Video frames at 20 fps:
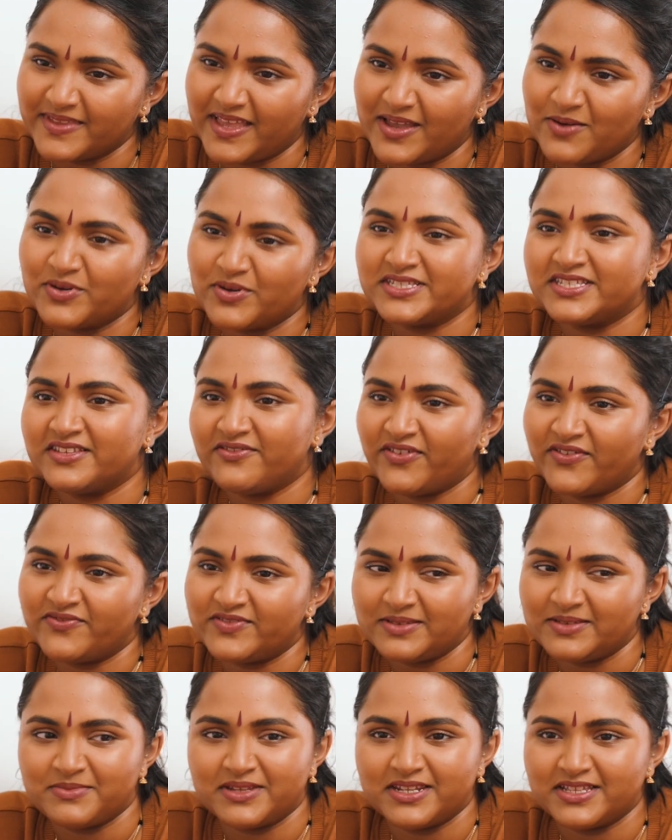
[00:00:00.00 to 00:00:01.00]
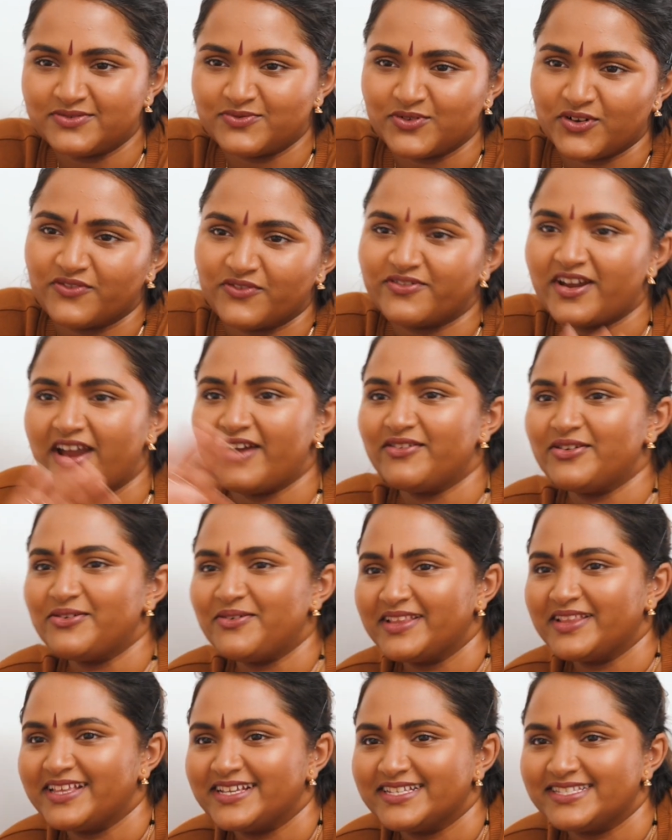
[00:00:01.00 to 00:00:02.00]
What's the 15 minutes rule? For
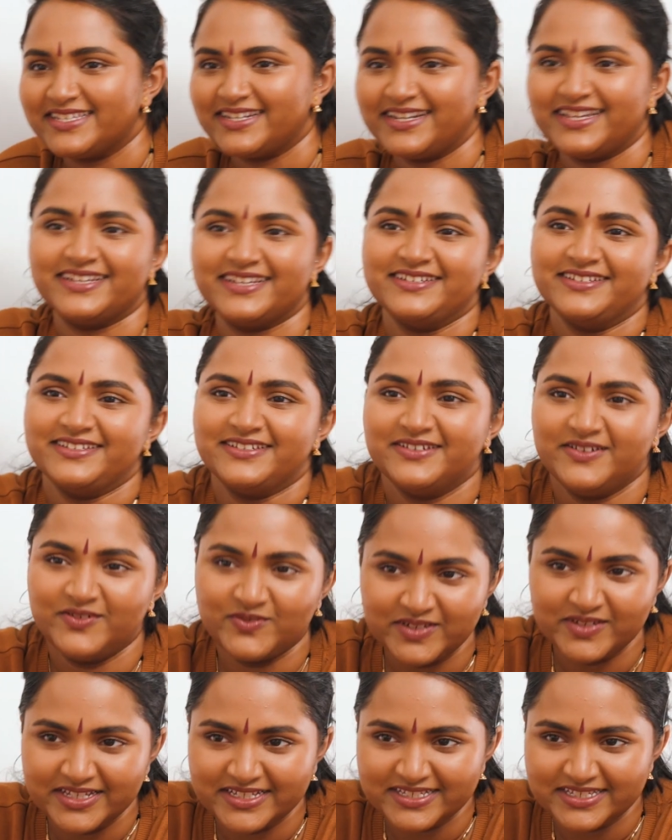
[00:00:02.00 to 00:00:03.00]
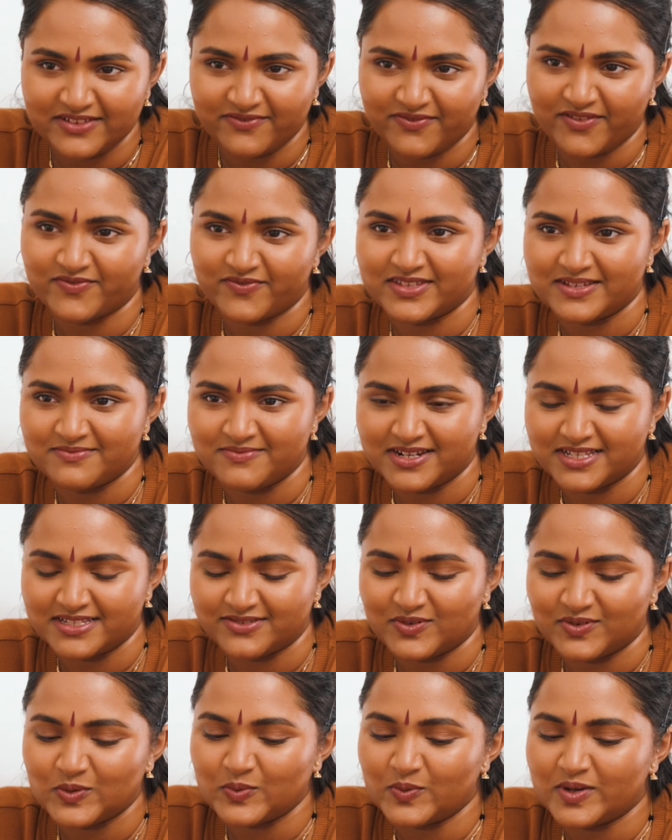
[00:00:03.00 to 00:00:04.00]
everyone listening who needs a 15 minutes
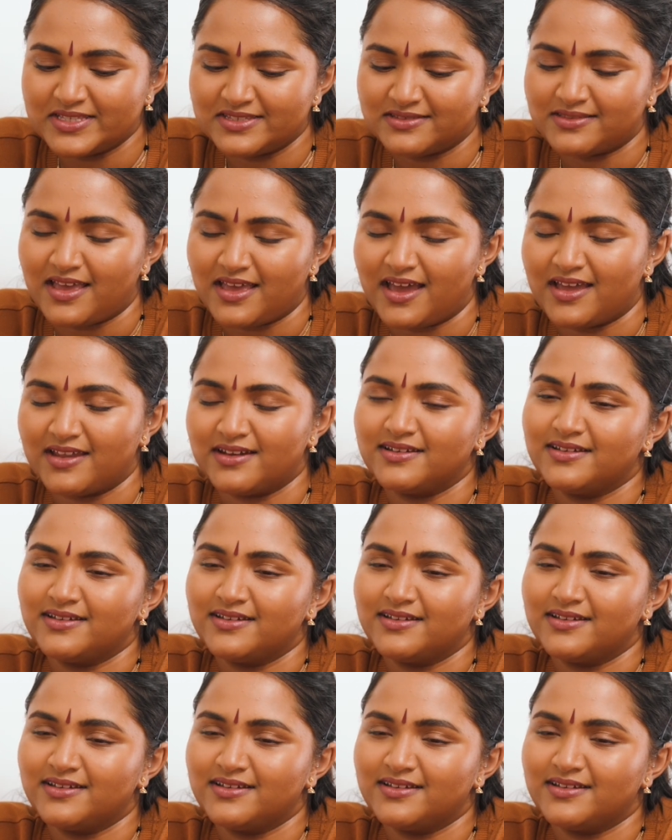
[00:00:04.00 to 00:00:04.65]
rule, what's that?